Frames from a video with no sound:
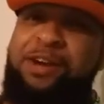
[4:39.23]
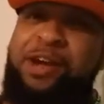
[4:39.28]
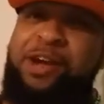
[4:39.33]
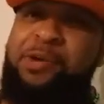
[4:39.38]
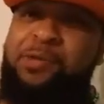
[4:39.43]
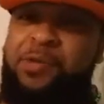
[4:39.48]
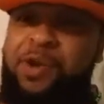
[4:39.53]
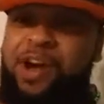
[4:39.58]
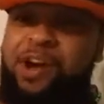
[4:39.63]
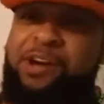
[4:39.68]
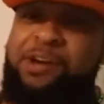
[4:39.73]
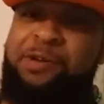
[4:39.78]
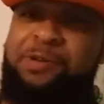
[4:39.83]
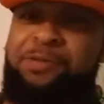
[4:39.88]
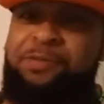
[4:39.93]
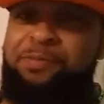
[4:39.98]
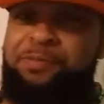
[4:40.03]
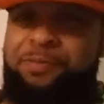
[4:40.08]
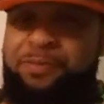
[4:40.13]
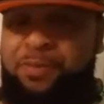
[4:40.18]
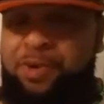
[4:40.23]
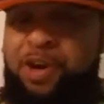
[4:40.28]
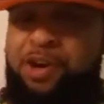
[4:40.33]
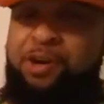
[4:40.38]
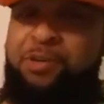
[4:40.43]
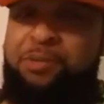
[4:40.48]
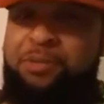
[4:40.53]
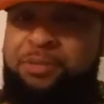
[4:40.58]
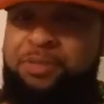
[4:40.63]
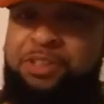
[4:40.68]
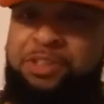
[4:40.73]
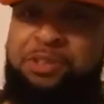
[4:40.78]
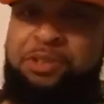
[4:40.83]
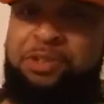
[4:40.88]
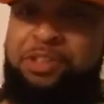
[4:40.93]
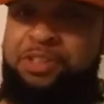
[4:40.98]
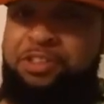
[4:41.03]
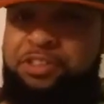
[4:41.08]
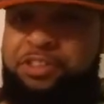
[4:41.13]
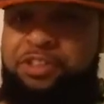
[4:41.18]
Hey, welcome
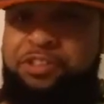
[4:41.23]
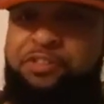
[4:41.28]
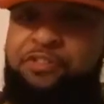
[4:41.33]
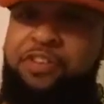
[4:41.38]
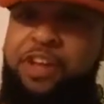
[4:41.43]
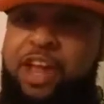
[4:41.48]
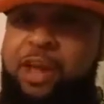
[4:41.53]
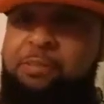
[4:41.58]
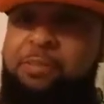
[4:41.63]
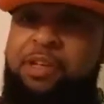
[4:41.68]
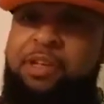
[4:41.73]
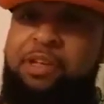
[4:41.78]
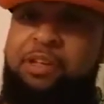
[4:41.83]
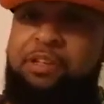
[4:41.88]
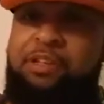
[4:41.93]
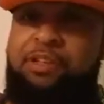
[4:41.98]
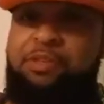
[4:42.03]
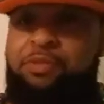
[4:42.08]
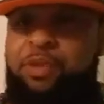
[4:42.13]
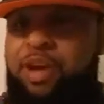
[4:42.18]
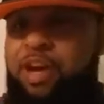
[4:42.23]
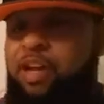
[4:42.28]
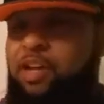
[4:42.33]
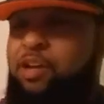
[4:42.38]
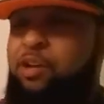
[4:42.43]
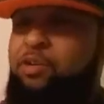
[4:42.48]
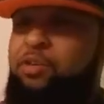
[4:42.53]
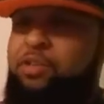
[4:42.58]
to the family, the Red